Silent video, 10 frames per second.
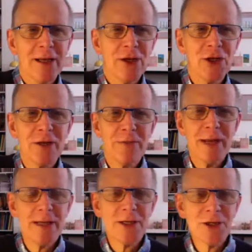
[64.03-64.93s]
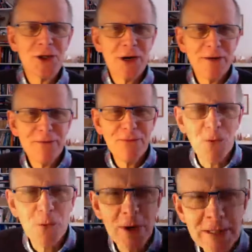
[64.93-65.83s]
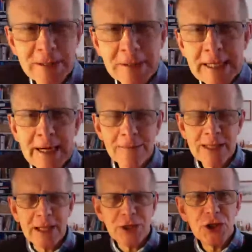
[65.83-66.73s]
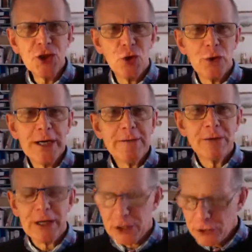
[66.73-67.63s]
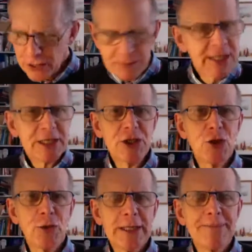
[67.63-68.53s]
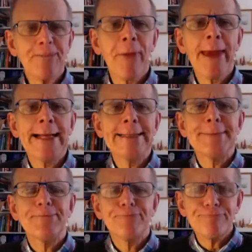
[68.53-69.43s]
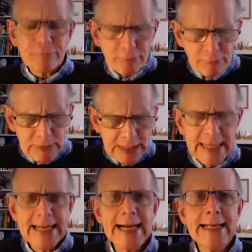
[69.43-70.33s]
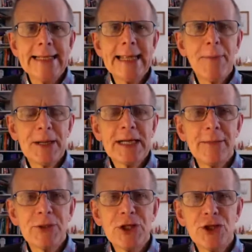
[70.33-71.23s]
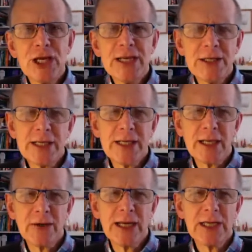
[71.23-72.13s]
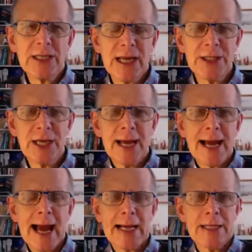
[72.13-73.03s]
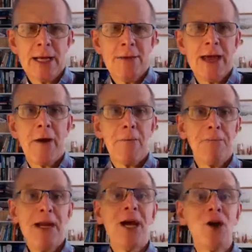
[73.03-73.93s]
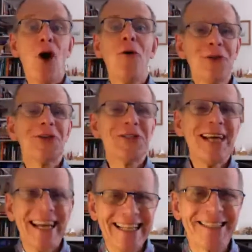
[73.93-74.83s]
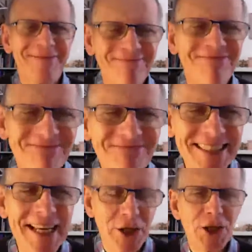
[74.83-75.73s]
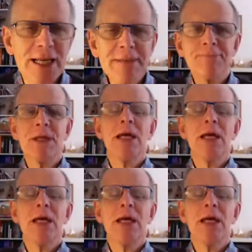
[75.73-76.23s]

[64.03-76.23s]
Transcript: Tremendous, straightforward little story, a cryptic story. The leper comes to Jesus, the Greek says, and there appeared on the scene, essentially,